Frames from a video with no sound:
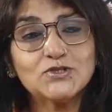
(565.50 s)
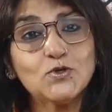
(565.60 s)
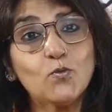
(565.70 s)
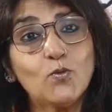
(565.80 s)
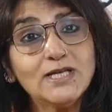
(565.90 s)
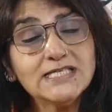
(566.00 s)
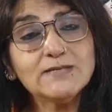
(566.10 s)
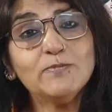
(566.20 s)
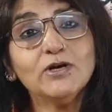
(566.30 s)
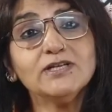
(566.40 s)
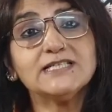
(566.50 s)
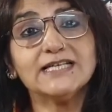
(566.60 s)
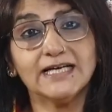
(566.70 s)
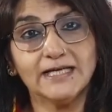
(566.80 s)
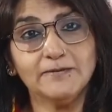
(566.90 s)
So once upon a
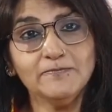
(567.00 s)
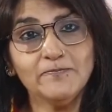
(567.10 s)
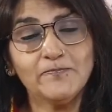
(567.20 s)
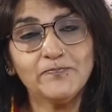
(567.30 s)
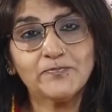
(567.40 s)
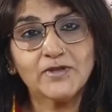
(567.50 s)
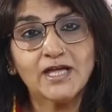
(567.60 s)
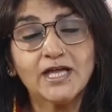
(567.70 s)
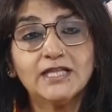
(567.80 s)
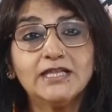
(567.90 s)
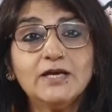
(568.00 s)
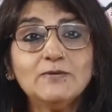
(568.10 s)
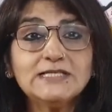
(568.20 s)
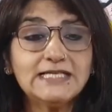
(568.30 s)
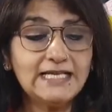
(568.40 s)
time,
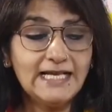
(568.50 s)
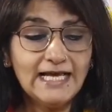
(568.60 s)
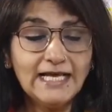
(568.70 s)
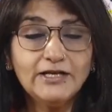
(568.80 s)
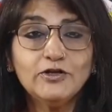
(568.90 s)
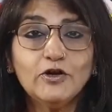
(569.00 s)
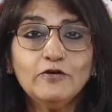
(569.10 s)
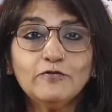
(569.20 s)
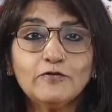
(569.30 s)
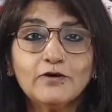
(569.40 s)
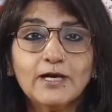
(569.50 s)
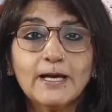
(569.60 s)
there was a land of